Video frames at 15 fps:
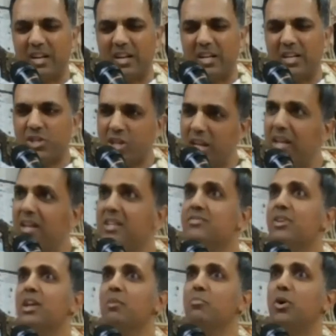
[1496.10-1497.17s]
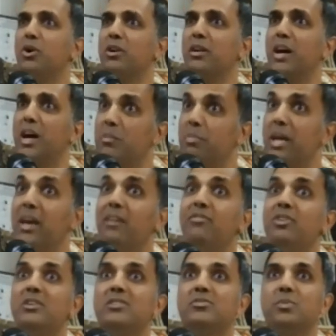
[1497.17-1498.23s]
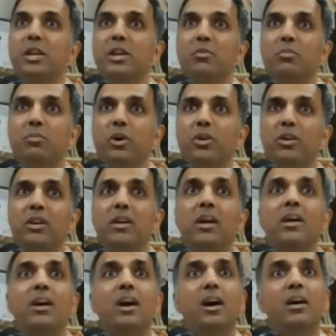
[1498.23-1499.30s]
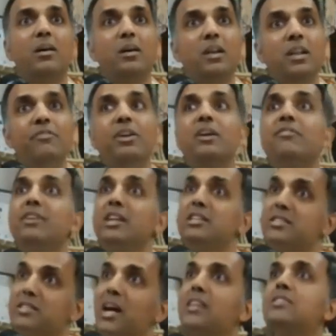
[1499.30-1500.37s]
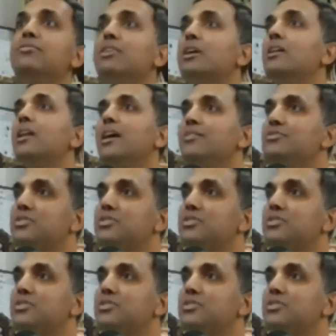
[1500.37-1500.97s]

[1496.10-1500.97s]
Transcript: uh, Shila is very important. Our behavior is very important. Uh, living a very sattvika